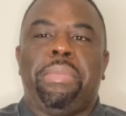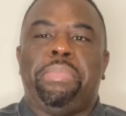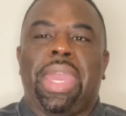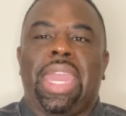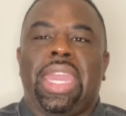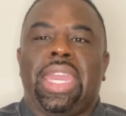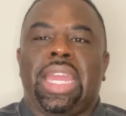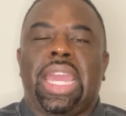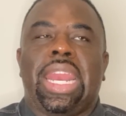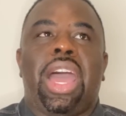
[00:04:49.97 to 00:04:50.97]
beige.
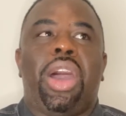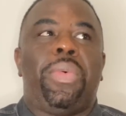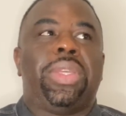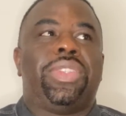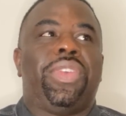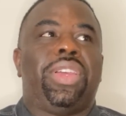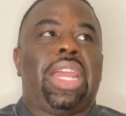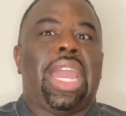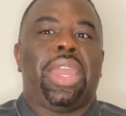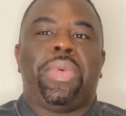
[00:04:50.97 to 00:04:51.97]
And I always feel
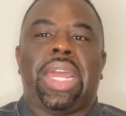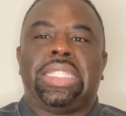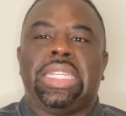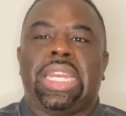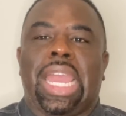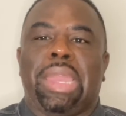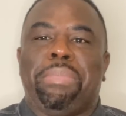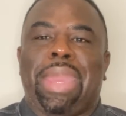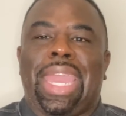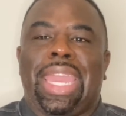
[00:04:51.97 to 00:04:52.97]
like when I see
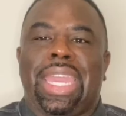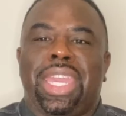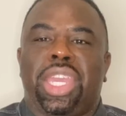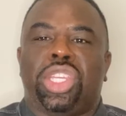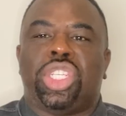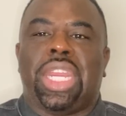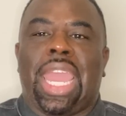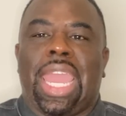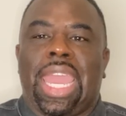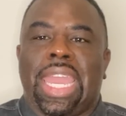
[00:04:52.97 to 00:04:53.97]
like beige,
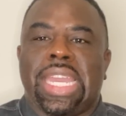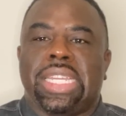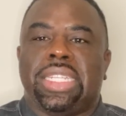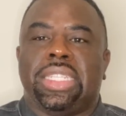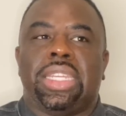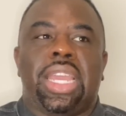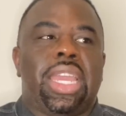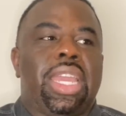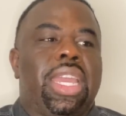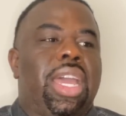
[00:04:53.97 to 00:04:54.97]
tan,
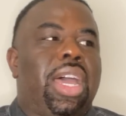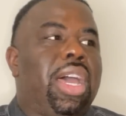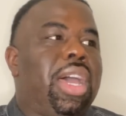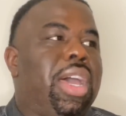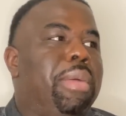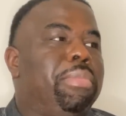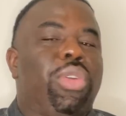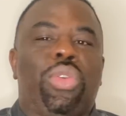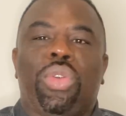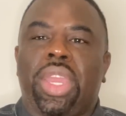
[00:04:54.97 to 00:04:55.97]

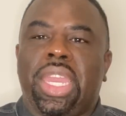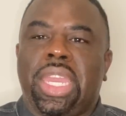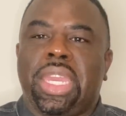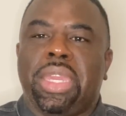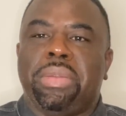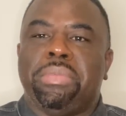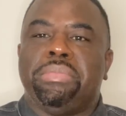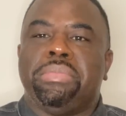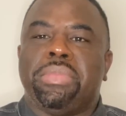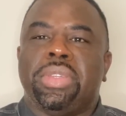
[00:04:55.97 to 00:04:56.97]

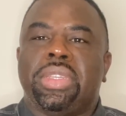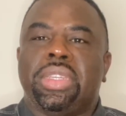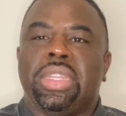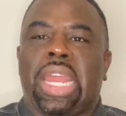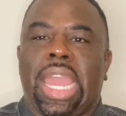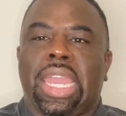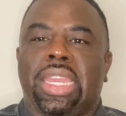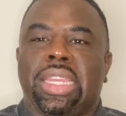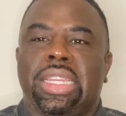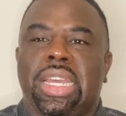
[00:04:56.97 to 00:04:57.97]
cream,
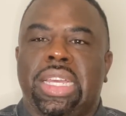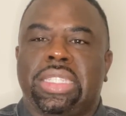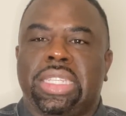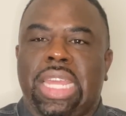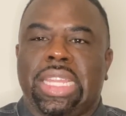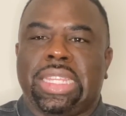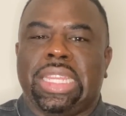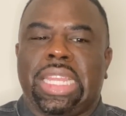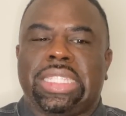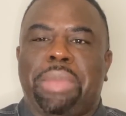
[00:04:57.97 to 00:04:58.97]
like
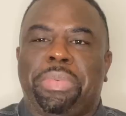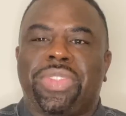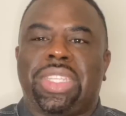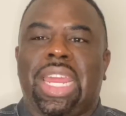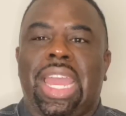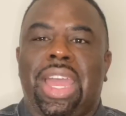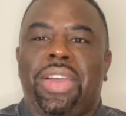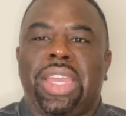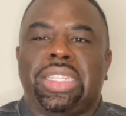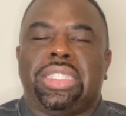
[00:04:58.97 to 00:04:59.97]
that type of
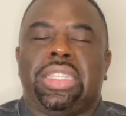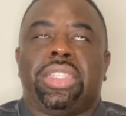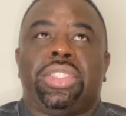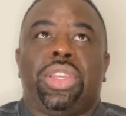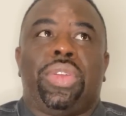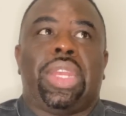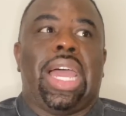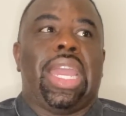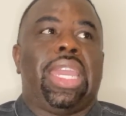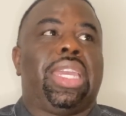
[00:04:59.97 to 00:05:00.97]
style. It just looks so
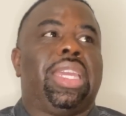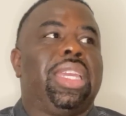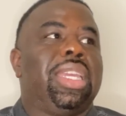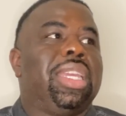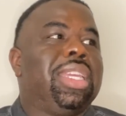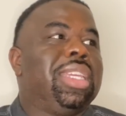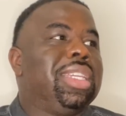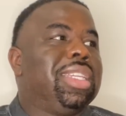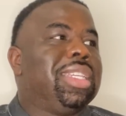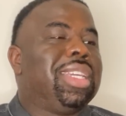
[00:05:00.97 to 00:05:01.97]
like,
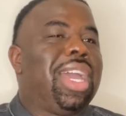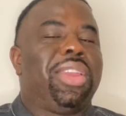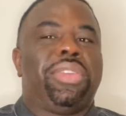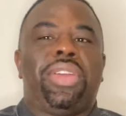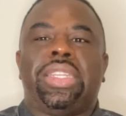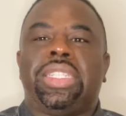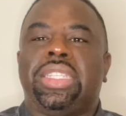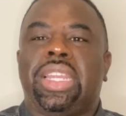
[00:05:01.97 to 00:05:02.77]
I don't know, I just